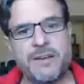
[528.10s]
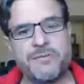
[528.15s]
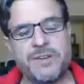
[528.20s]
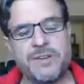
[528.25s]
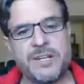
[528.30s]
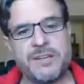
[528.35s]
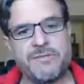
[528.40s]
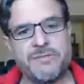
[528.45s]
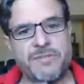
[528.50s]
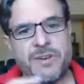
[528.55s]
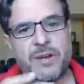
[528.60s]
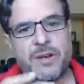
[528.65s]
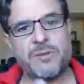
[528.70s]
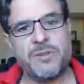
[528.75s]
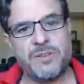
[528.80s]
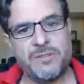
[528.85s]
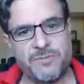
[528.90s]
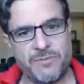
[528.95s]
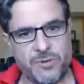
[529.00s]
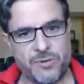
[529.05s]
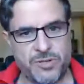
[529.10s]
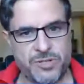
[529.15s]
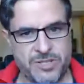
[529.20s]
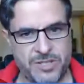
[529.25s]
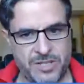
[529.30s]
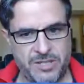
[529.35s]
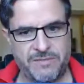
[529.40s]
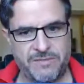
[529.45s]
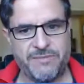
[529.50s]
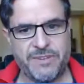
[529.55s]
in a very diverse
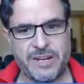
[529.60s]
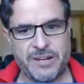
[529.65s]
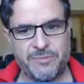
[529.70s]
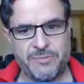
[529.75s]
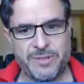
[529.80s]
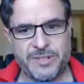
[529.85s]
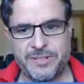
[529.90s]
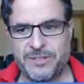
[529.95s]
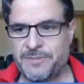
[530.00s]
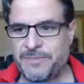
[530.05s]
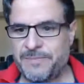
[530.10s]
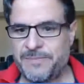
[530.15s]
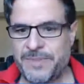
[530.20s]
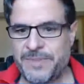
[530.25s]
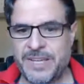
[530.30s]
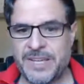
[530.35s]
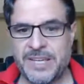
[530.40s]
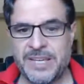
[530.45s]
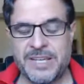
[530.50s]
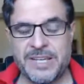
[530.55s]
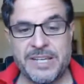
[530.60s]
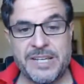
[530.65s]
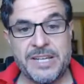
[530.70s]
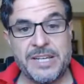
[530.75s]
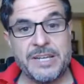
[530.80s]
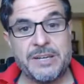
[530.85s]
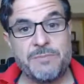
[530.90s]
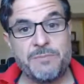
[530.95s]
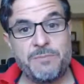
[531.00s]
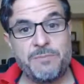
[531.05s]
environment.
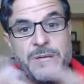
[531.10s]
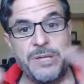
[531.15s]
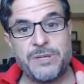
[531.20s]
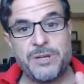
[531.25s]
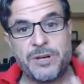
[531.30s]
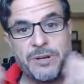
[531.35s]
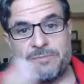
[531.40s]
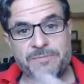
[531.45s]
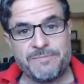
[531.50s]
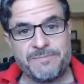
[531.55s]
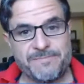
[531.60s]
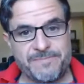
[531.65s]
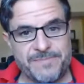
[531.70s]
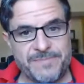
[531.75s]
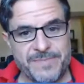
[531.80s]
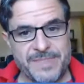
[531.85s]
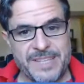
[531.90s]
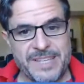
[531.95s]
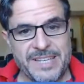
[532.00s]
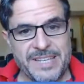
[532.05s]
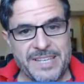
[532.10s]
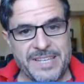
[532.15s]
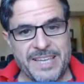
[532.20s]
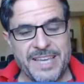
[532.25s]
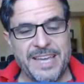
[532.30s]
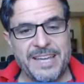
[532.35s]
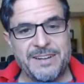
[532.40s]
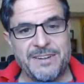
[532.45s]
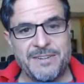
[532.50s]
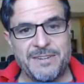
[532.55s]
Peter,
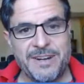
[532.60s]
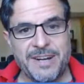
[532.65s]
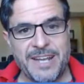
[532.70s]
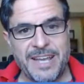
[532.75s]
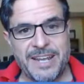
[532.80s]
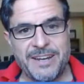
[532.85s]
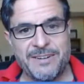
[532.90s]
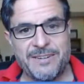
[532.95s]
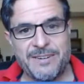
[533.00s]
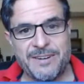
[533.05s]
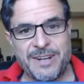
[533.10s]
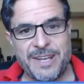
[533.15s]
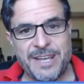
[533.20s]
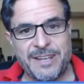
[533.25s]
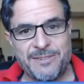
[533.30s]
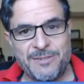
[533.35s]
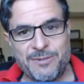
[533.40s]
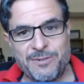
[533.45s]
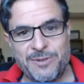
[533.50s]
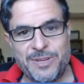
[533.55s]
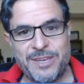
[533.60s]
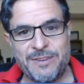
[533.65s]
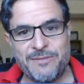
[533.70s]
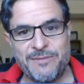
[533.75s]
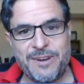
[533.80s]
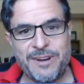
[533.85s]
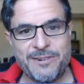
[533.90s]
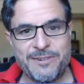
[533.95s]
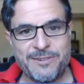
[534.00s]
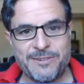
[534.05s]
can you
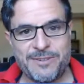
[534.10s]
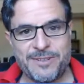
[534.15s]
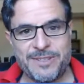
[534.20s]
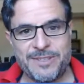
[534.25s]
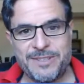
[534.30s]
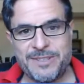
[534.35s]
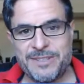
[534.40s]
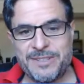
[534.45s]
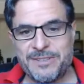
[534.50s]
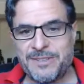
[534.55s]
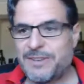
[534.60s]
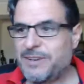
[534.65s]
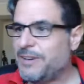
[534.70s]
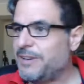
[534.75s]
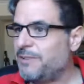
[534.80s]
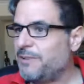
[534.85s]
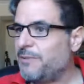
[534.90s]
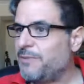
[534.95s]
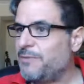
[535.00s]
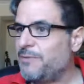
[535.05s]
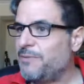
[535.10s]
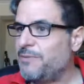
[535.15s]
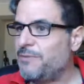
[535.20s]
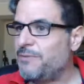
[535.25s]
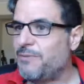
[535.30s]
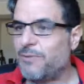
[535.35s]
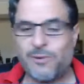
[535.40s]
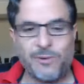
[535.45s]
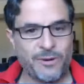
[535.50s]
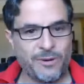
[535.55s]
give our
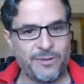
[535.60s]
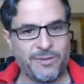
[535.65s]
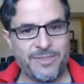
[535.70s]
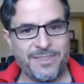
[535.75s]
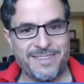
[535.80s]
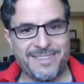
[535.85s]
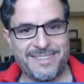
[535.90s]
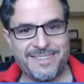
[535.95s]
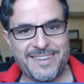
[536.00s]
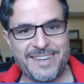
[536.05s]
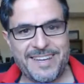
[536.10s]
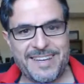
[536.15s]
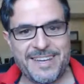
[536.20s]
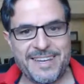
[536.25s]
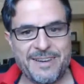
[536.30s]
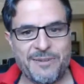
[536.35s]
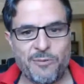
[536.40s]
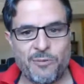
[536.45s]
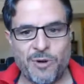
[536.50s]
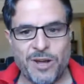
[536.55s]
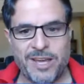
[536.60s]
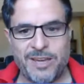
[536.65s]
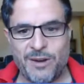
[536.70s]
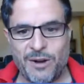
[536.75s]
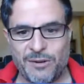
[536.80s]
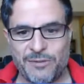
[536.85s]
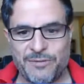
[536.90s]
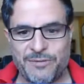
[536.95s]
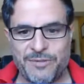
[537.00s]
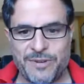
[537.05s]
fourth way
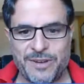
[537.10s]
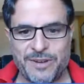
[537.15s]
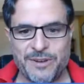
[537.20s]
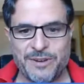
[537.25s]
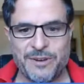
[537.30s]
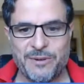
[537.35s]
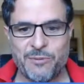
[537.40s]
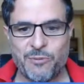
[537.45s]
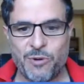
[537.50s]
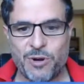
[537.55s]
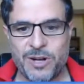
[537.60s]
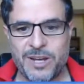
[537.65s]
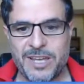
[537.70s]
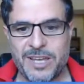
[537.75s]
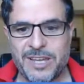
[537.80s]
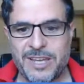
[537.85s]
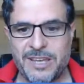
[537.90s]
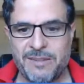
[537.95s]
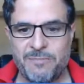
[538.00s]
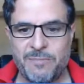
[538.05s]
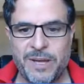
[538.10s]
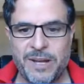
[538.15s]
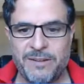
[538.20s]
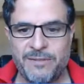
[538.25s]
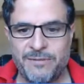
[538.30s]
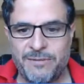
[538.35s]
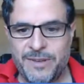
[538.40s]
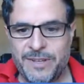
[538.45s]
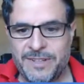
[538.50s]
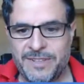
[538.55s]
of working and
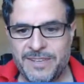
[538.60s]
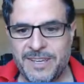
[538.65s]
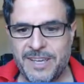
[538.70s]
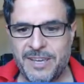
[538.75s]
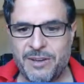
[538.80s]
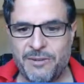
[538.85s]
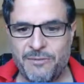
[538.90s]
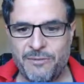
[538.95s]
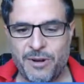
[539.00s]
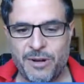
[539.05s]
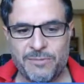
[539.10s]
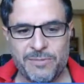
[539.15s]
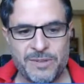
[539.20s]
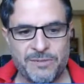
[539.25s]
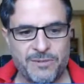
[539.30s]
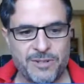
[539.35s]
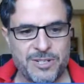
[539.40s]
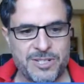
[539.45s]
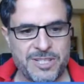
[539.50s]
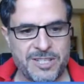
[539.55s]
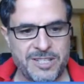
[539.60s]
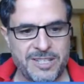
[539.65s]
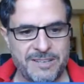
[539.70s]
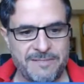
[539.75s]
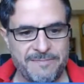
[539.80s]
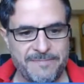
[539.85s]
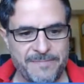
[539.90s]
benefit from diversity?